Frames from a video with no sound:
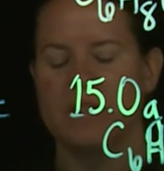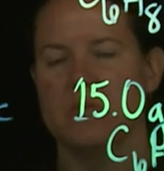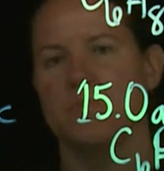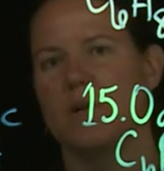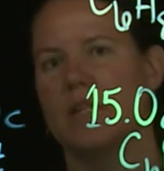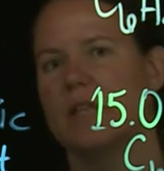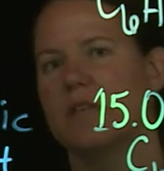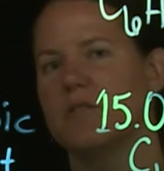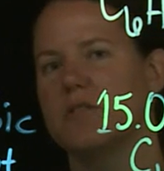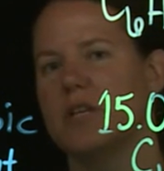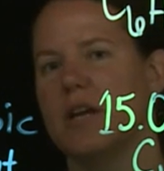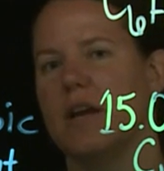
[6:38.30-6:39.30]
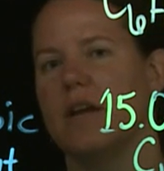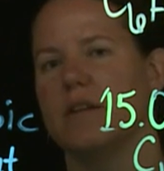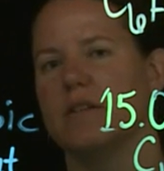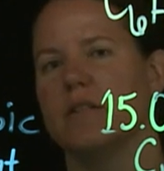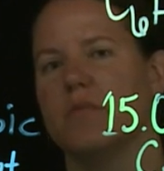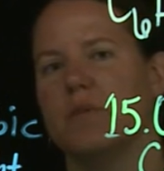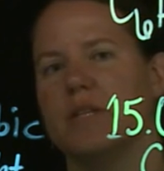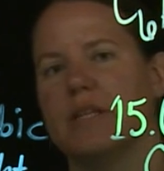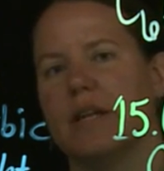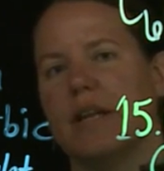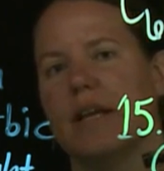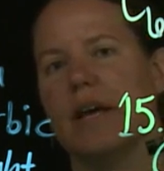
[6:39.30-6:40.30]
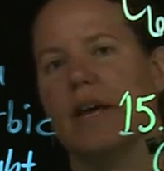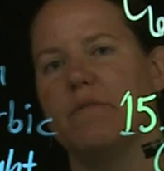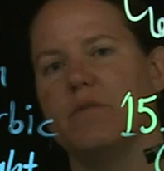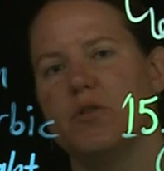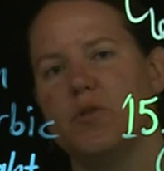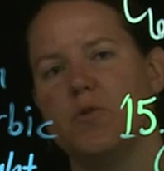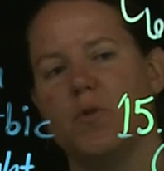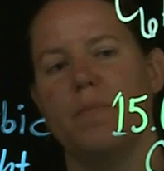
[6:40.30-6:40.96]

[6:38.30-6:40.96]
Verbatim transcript: this one little change, then we suddenly have two